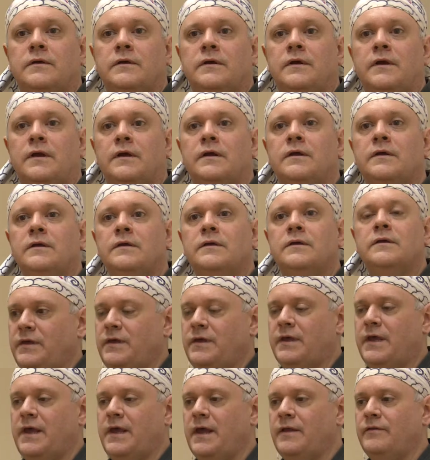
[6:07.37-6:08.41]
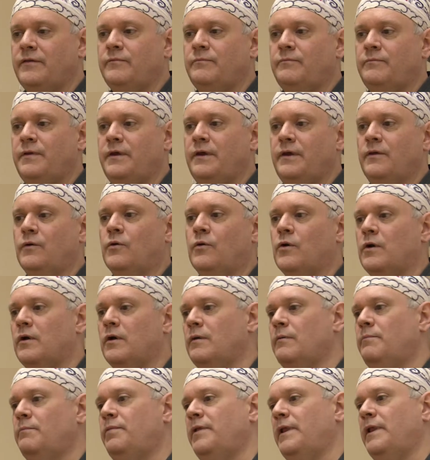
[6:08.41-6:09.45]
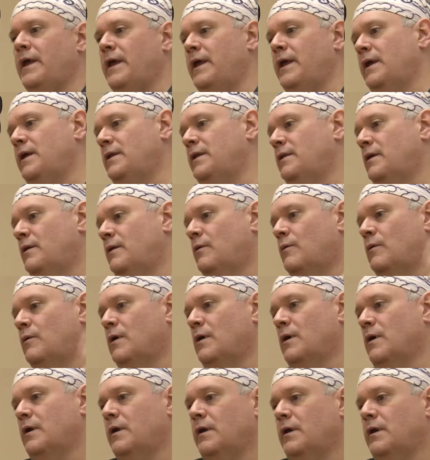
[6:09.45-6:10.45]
You know. You can't be all play and no work.